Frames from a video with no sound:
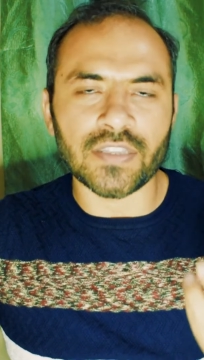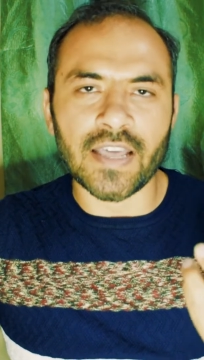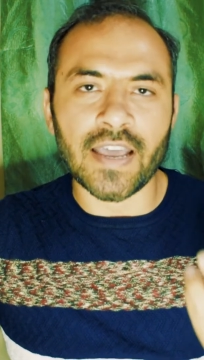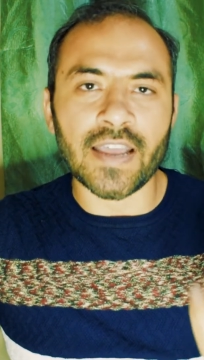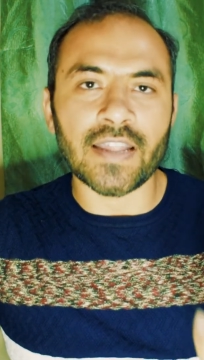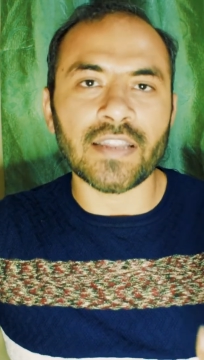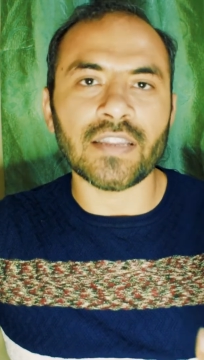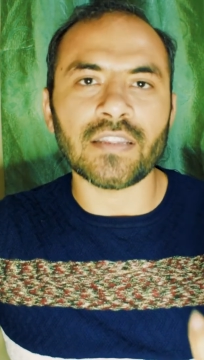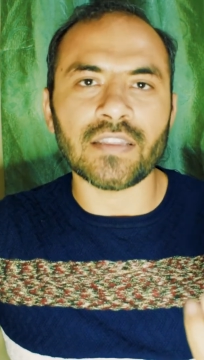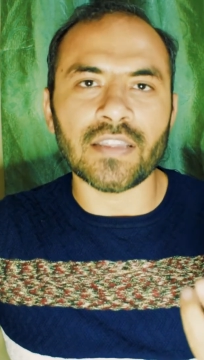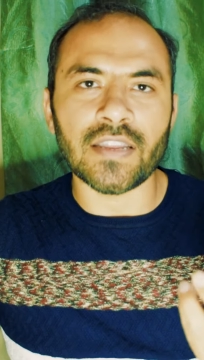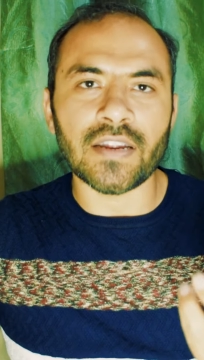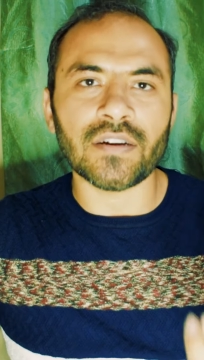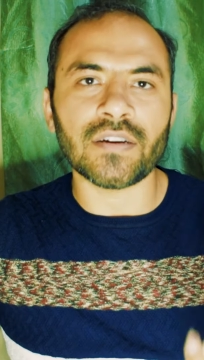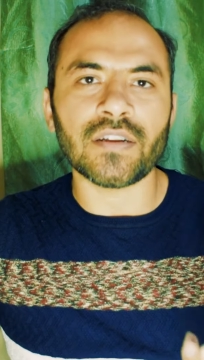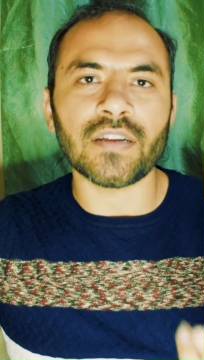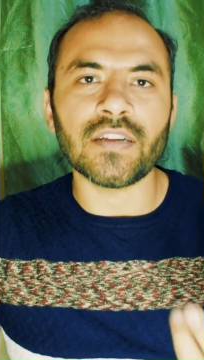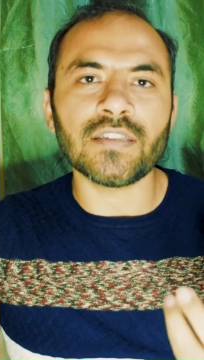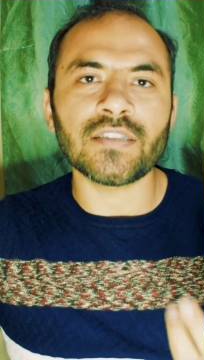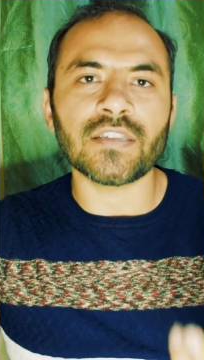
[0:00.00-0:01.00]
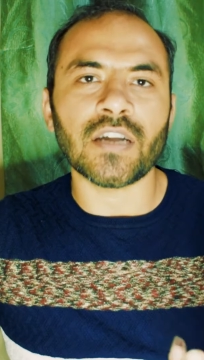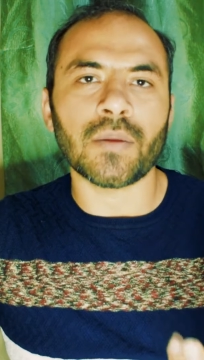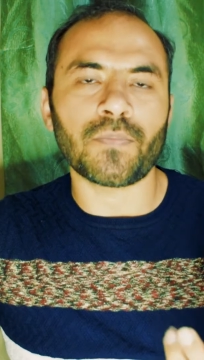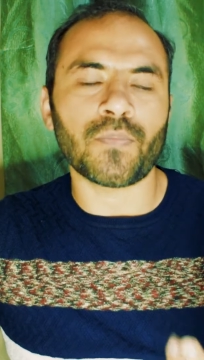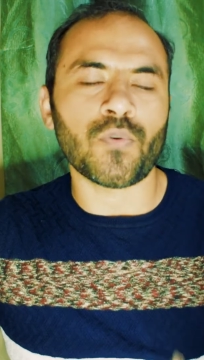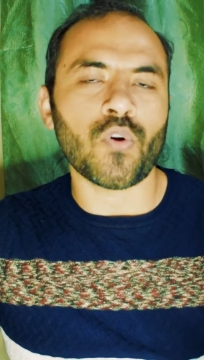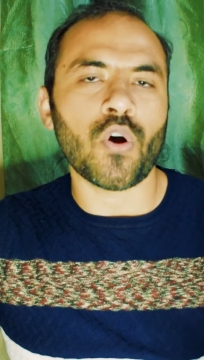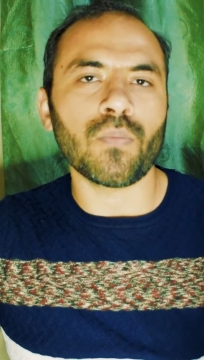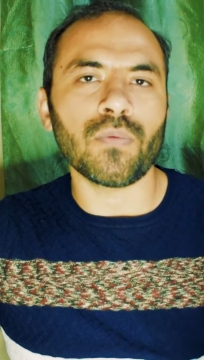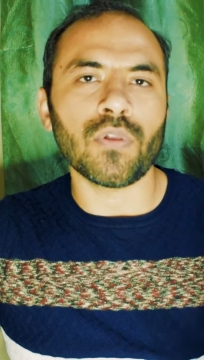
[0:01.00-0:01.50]
then there is a
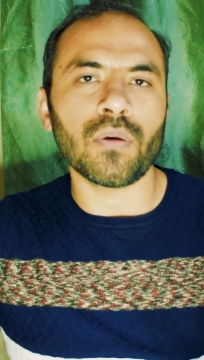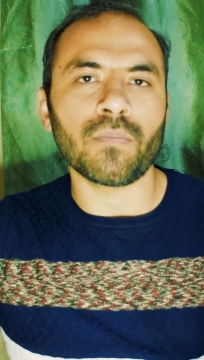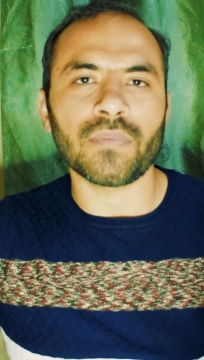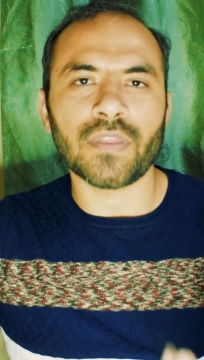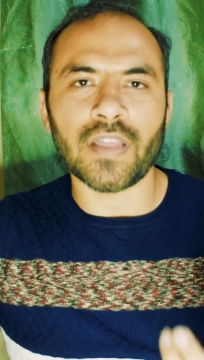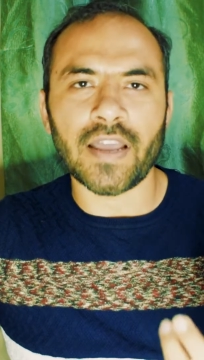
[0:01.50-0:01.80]
problem.